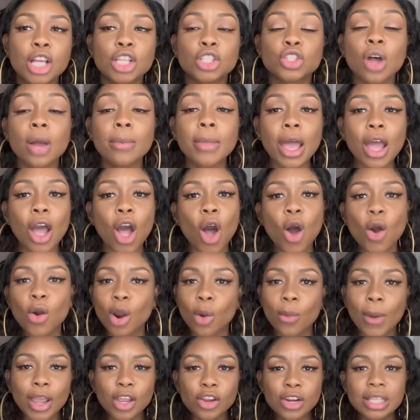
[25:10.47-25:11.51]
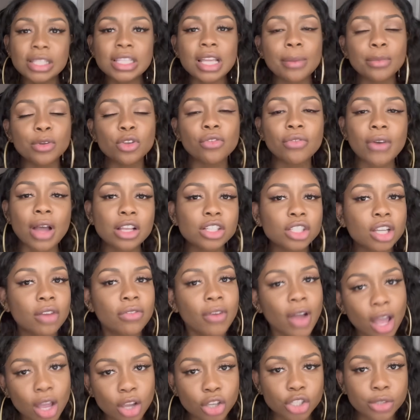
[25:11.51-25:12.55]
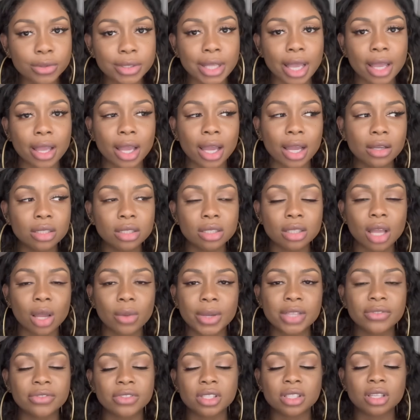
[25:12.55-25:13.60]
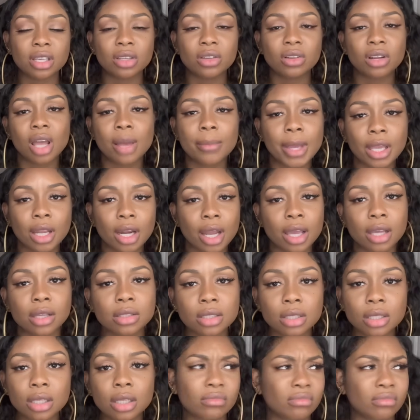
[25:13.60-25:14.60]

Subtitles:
So I'm like, oh, girl, why you didn't tell me you found your phone? She was like, I was just going to like tell you to come back in the house.